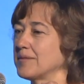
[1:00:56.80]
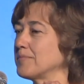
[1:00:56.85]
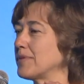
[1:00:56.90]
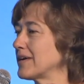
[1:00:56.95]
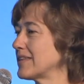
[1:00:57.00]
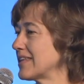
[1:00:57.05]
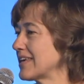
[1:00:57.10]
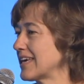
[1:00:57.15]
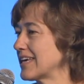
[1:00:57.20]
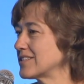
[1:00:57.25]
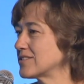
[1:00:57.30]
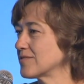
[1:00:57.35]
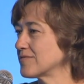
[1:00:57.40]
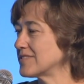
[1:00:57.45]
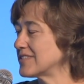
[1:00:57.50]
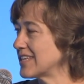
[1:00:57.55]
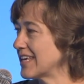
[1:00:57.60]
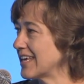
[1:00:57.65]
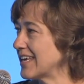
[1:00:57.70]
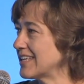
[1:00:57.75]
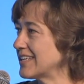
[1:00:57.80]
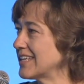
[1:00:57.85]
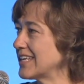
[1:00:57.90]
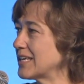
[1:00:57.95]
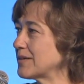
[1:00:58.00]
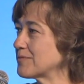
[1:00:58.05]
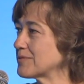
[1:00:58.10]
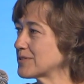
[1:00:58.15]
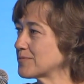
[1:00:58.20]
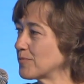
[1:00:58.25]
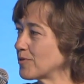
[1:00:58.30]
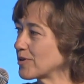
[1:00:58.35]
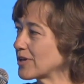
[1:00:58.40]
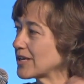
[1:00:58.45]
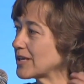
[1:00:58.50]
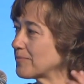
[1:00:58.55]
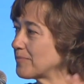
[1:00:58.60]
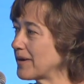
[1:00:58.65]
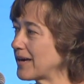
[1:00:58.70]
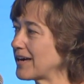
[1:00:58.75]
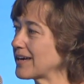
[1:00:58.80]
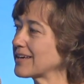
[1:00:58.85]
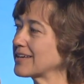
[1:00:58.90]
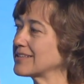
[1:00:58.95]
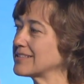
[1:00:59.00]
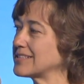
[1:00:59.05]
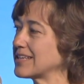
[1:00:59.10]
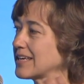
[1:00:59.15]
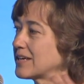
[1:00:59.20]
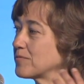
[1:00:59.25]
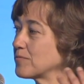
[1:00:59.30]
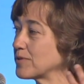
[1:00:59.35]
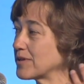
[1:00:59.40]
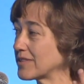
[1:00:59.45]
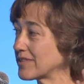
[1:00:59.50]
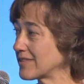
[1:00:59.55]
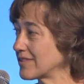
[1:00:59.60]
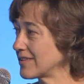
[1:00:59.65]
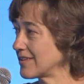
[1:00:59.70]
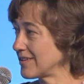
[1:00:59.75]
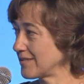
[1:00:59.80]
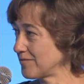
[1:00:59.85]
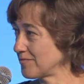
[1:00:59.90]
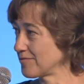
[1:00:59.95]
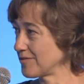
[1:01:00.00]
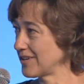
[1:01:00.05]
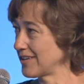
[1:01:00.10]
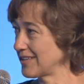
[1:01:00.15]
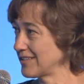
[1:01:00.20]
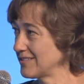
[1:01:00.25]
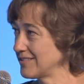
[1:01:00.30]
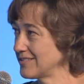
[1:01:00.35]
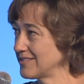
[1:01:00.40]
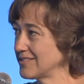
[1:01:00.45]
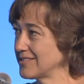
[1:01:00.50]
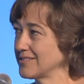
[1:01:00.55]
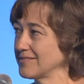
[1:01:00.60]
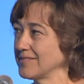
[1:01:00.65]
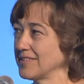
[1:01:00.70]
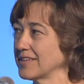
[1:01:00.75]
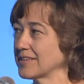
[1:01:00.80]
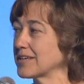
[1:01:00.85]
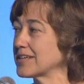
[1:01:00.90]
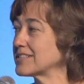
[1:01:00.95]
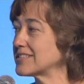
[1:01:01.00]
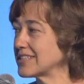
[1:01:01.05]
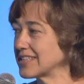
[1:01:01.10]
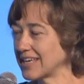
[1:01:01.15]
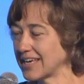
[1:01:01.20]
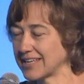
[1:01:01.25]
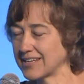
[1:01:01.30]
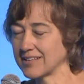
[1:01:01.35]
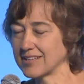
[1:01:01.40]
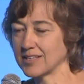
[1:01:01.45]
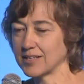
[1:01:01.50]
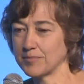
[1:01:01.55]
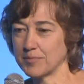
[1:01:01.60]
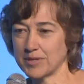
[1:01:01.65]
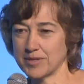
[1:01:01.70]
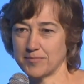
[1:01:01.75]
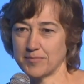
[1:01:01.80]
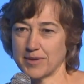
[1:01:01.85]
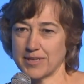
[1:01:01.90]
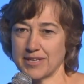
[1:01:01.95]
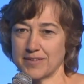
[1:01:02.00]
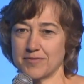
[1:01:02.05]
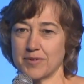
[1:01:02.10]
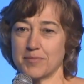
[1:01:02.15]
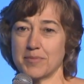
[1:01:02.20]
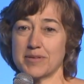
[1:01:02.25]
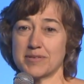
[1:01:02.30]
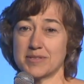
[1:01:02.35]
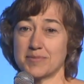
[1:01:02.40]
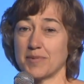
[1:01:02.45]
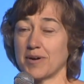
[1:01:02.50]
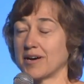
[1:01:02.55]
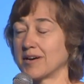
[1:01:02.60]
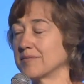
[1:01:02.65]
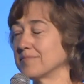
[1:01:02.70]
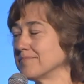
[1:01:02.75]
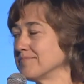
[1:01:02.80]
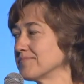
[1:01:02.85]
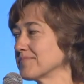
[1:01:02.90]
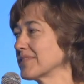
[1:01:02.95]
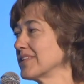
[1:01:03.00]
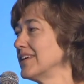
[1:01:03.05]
By the age of 10, he was smoking a pack a day with a friend because he had a little bit of money from his mom.